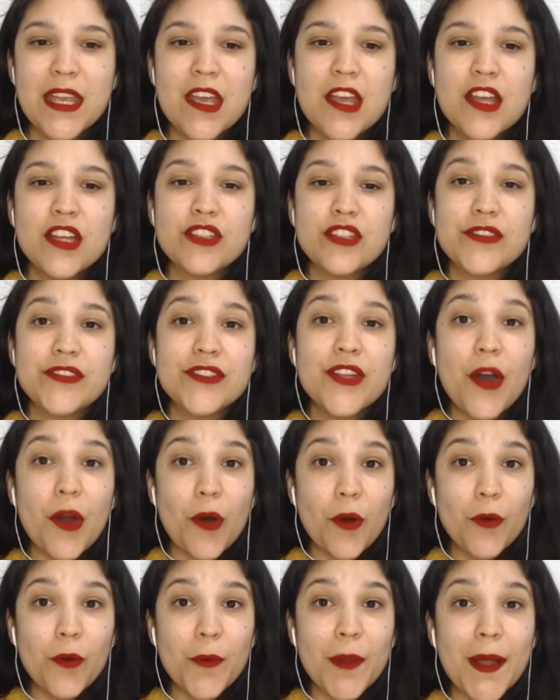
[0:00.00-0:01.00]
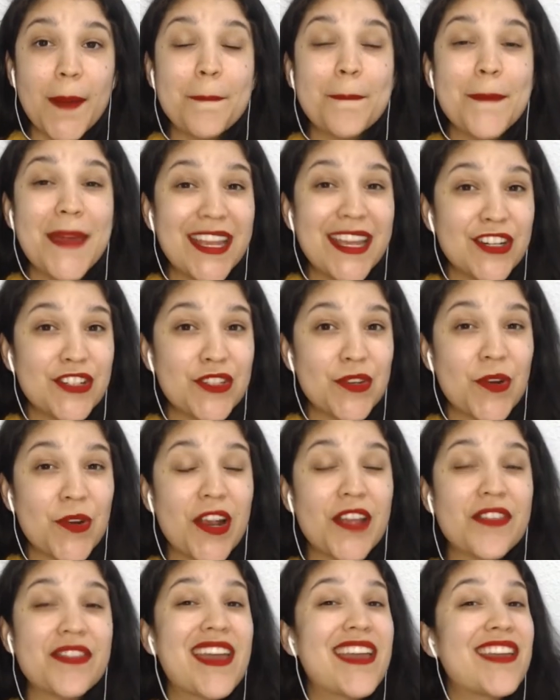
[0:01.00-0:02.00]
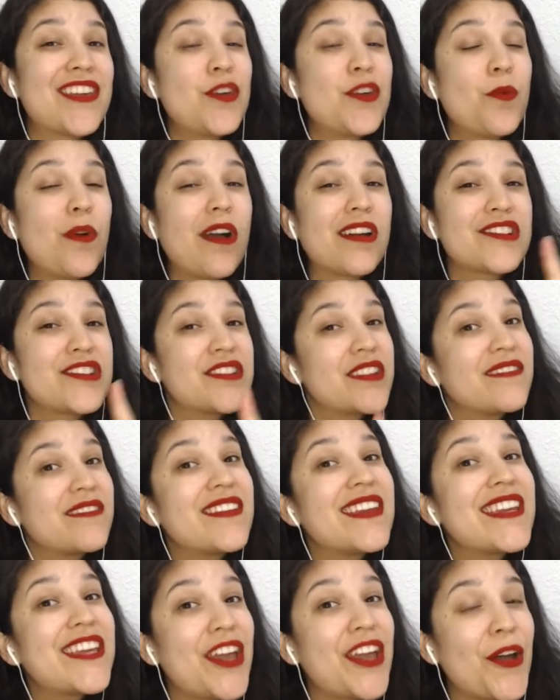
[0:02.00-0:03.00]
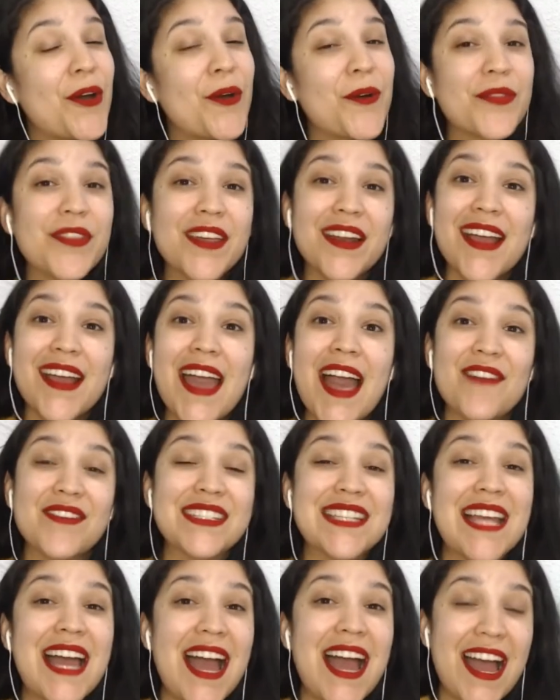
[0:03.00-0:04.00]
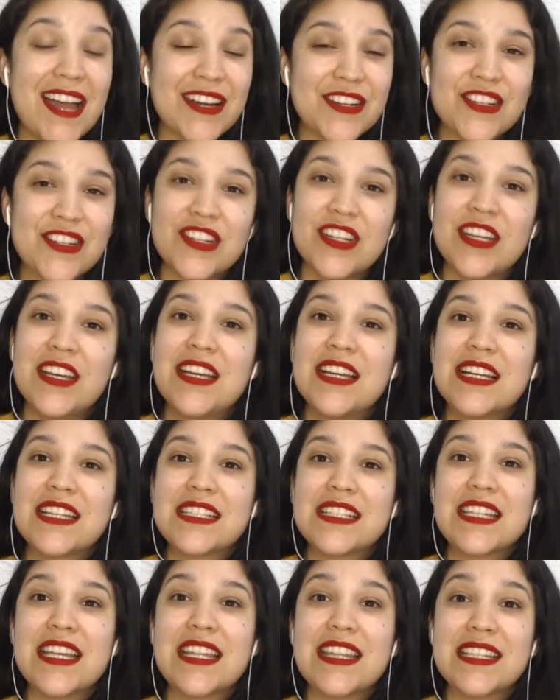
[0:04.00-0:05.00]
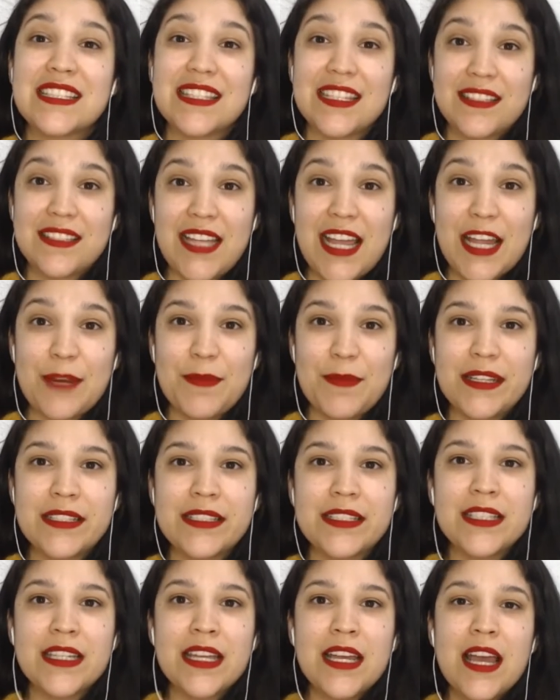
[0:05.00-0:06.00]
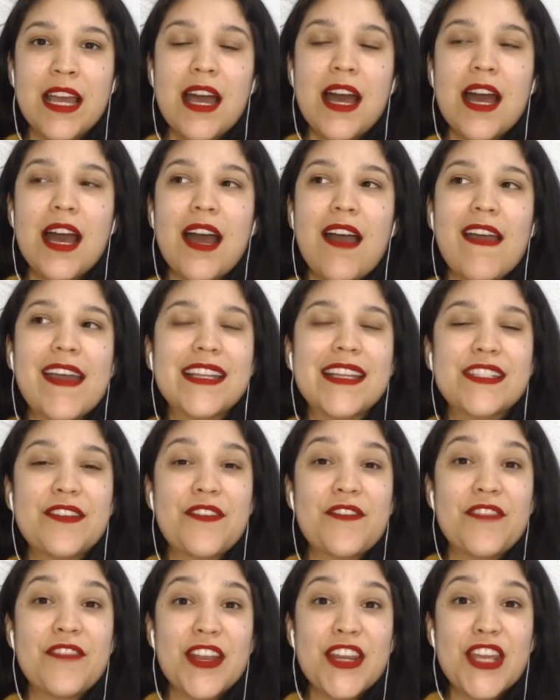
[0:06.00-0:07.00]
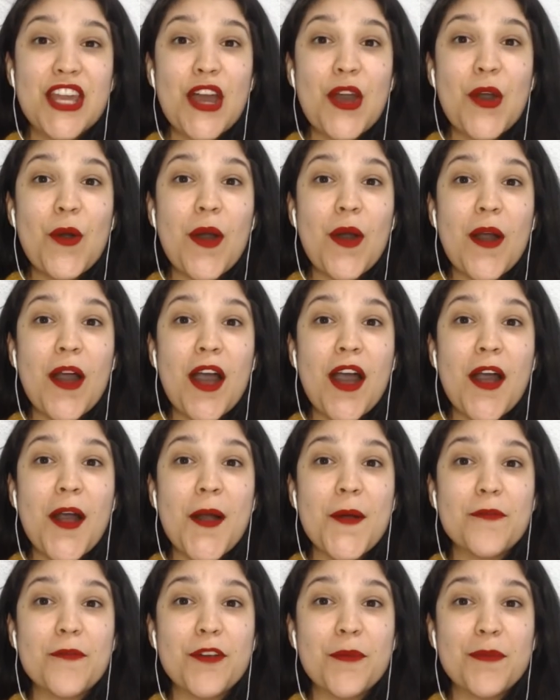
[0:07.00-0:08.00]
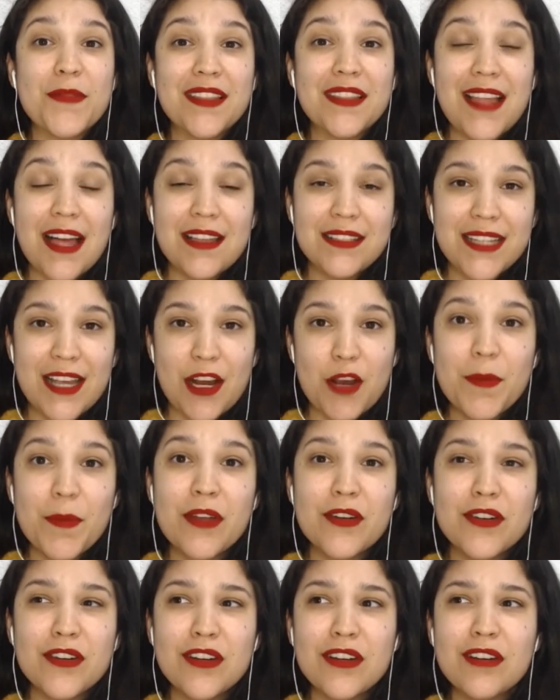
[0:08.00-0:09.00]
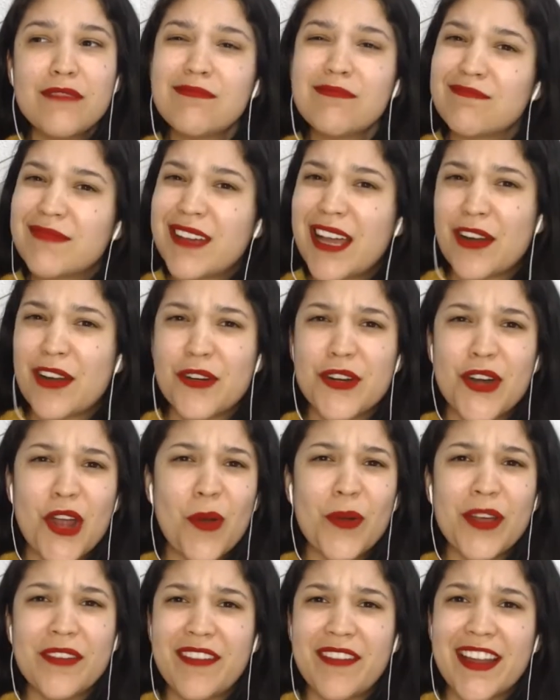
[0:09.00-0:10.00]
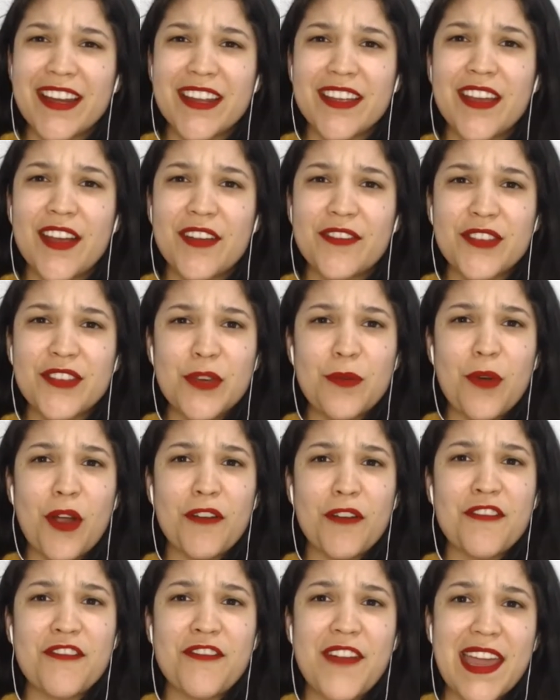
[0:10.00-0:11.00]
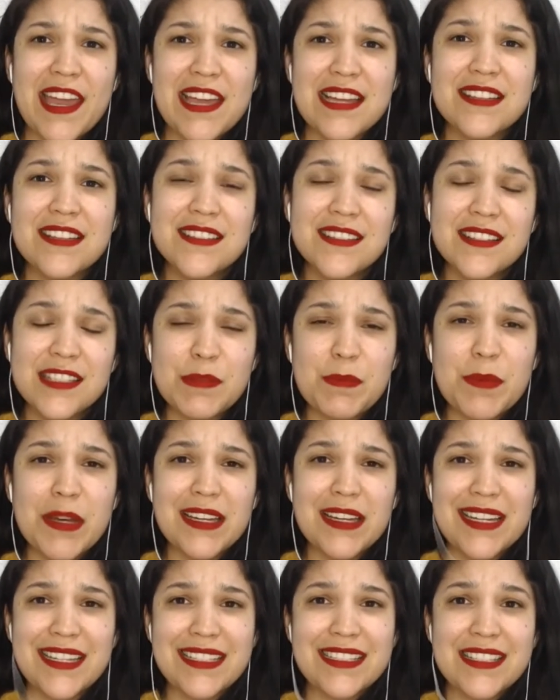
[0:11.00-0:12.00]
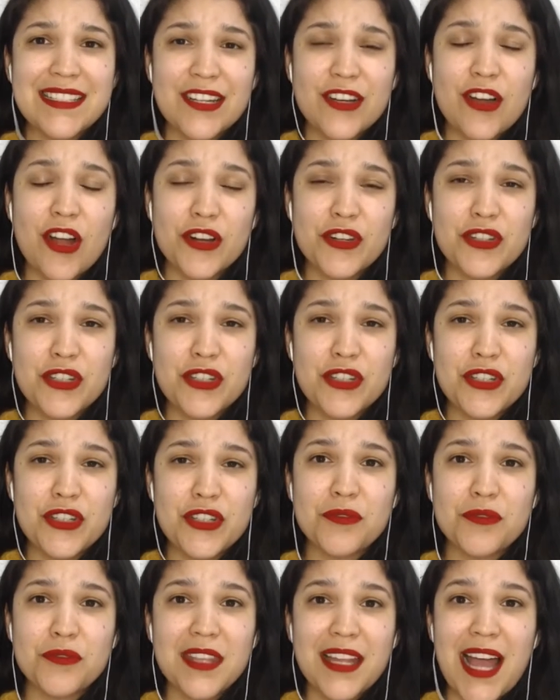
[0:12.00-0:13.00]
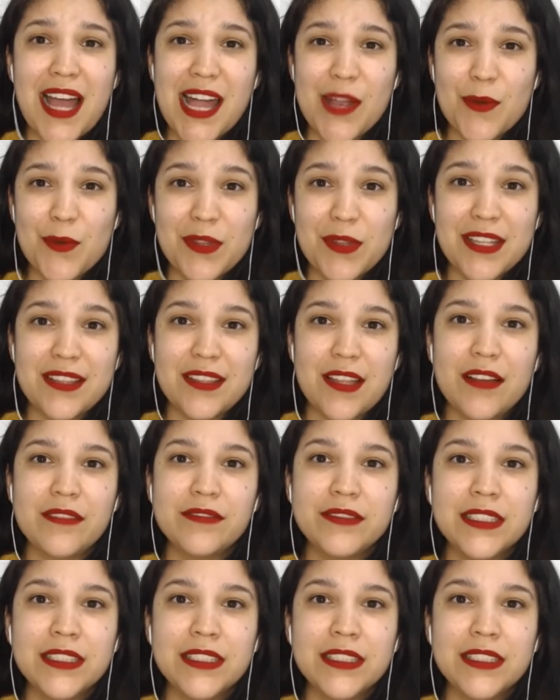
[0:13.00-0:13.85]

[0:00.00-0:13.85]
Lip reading: So make sure that you watch the video that I have attached to this assignment. It's a video from The Last Airbender. I don't know if any of you are fans, but it's a cartoon that I really loved.